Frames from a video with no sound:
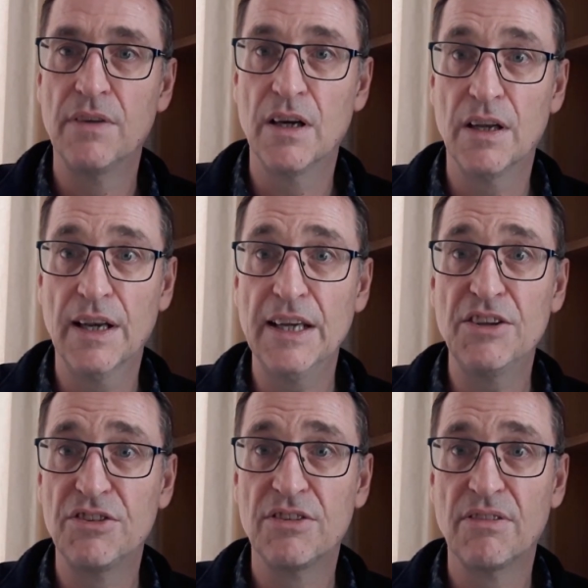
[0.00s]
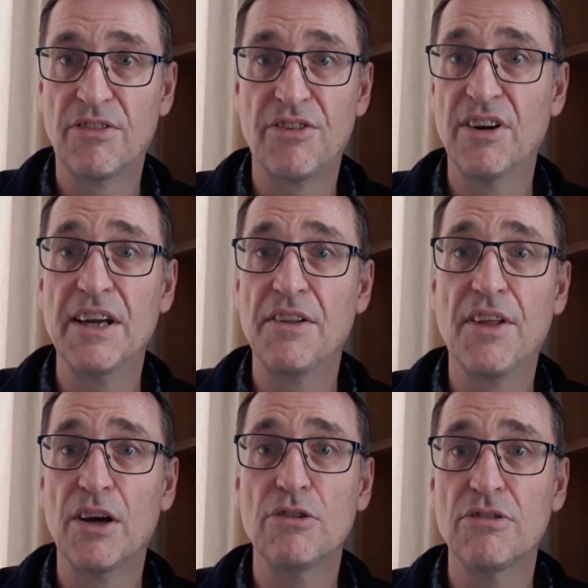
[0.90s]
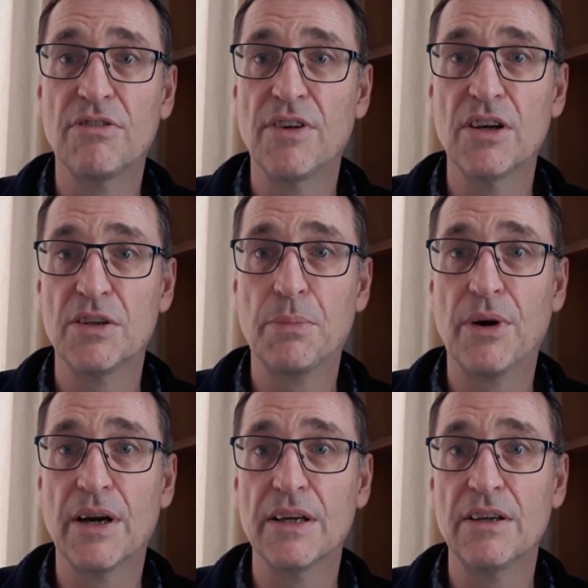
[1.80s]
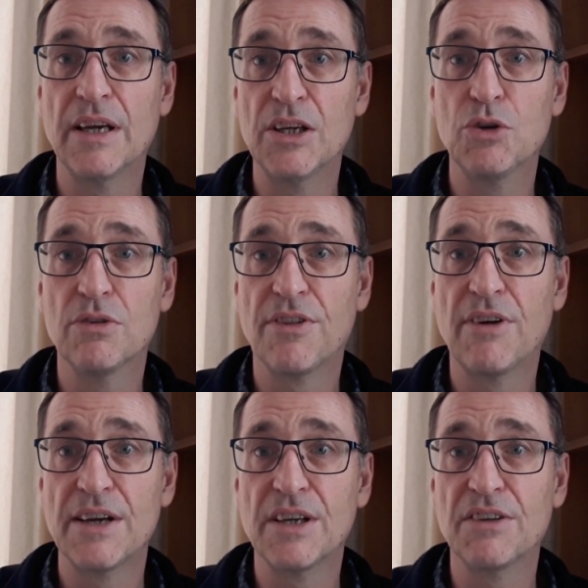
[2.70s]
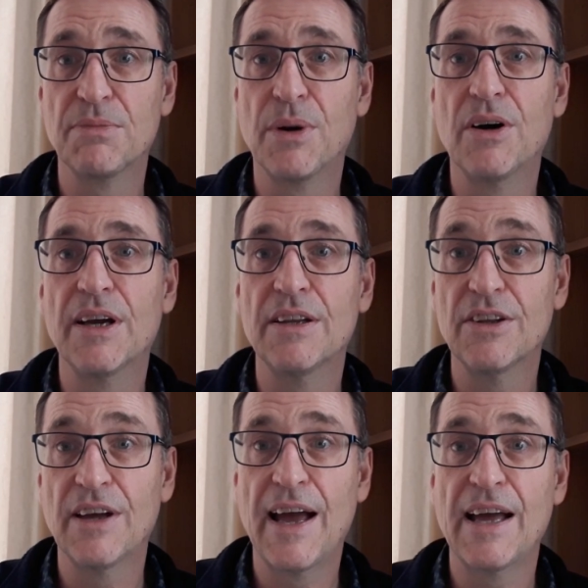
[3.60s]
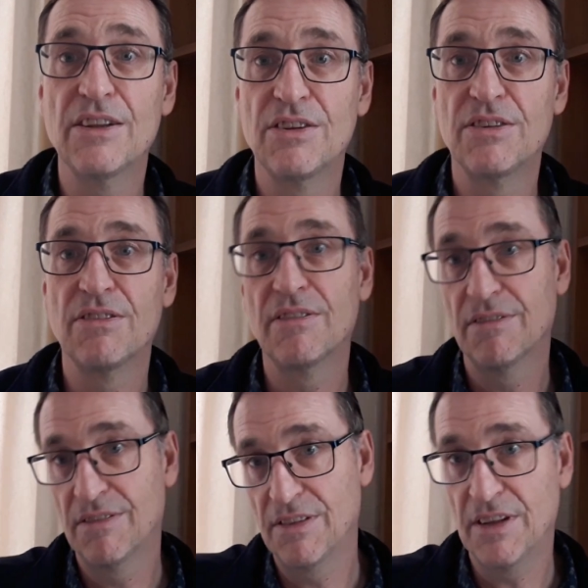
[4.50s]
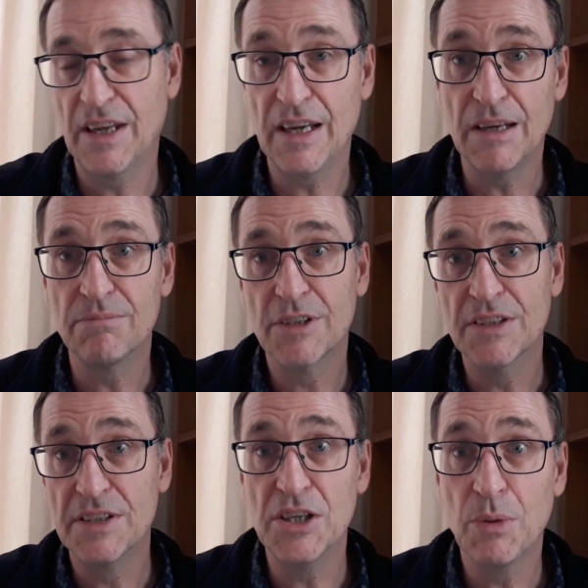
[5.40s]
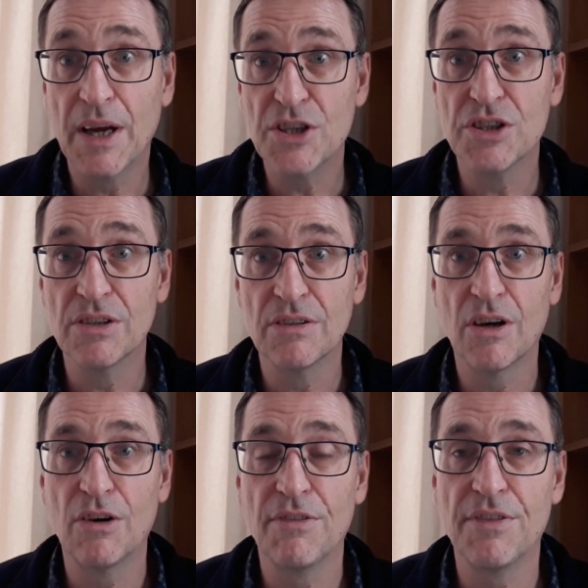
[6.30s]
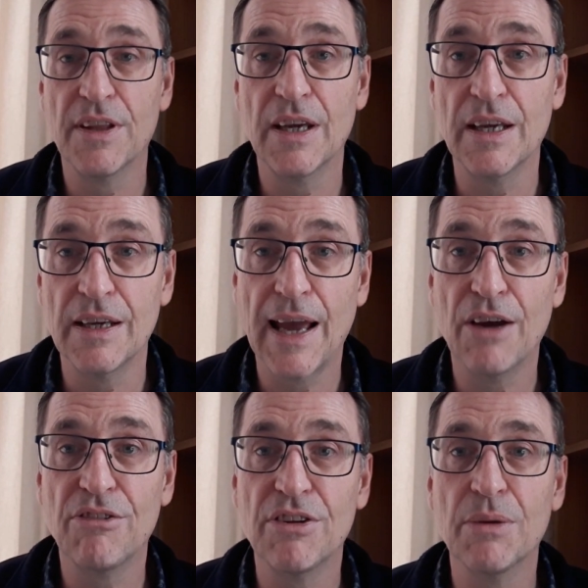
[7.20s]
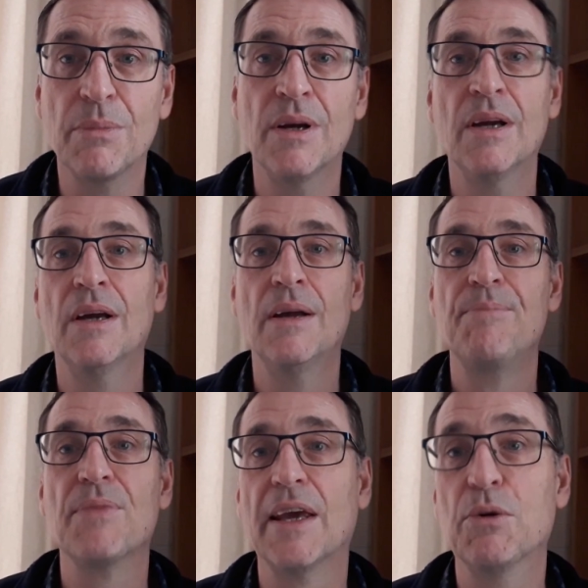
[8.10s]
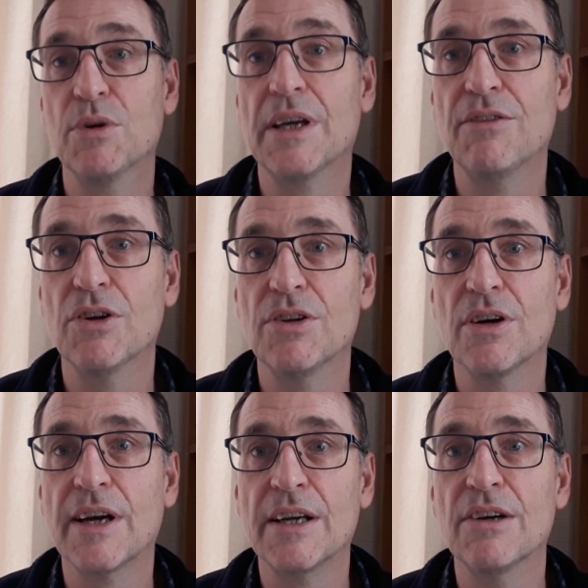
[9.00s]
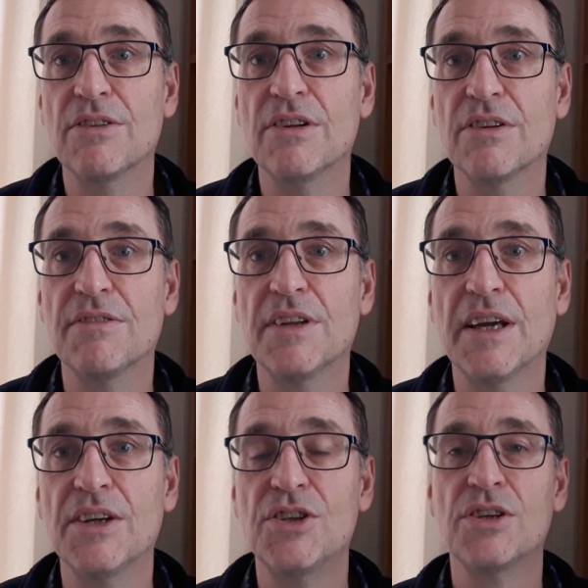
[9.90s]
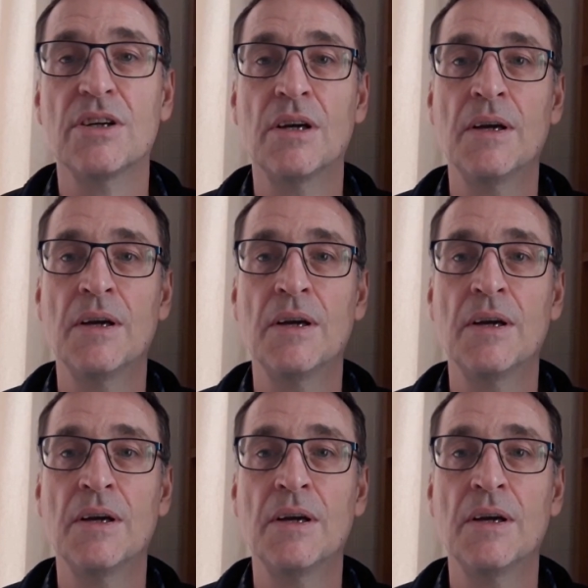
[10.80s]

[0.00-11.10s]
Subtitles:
at least three of those vertebrae in your thoracic spine that has the continuation of the calcium, he will give you a diagnosis of DISH.